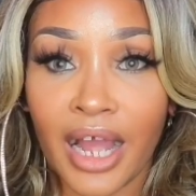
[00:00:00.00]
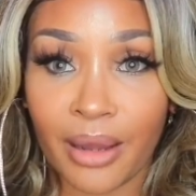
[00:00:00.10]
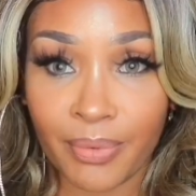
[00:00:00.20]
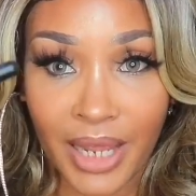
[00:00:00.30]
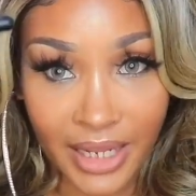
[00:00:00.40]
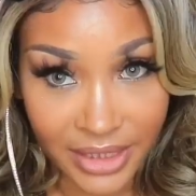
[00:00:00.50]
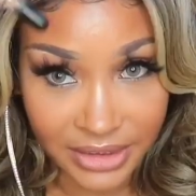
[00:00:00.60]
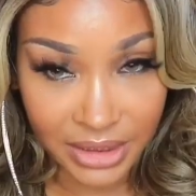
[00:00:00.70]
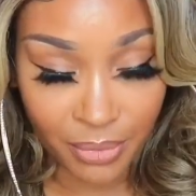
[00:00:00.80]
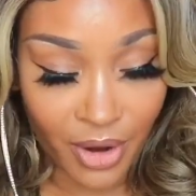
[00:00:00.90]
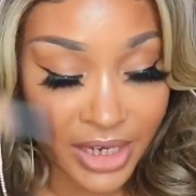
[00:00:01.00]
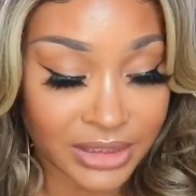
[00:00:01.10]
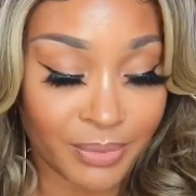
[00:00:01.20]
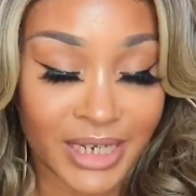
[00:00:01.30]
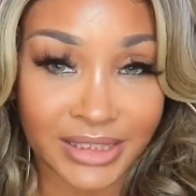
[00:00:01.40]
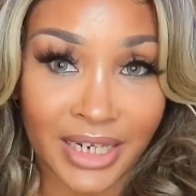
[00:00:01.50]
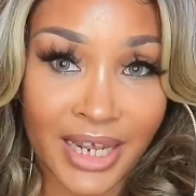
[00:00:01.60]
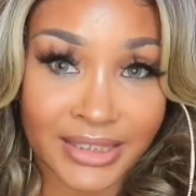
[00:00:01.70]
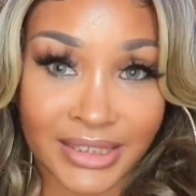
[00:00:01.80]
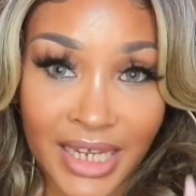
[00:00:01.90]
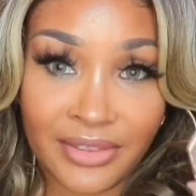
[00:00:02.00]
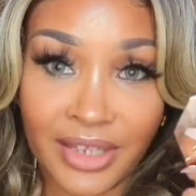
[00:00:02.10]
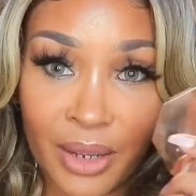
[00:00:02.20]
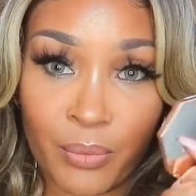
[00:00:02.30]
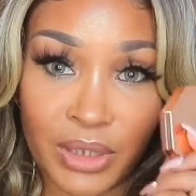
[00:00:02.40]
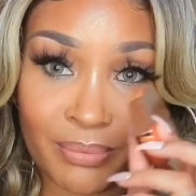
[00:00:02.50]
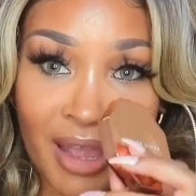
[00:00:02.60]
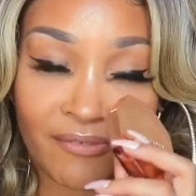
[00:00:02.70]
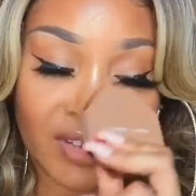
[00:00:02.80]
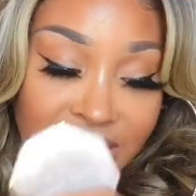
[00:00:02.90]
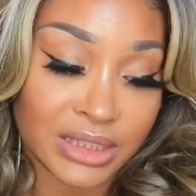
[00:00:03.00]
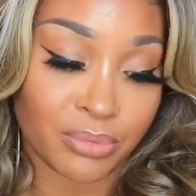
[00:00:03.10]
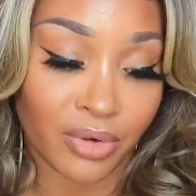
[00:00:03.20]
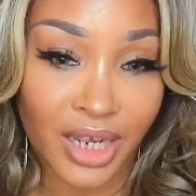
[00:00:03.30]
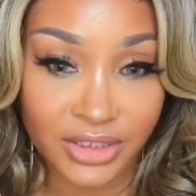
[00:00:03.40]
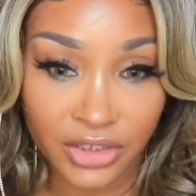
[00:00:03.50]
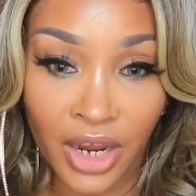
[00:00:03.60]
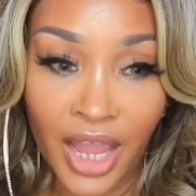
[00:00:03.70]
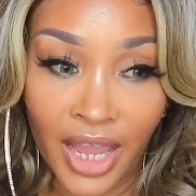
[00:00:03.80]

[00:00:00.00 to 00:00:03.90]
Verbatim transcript: I applied that to the parting space and I set that with my Fenty bronzer.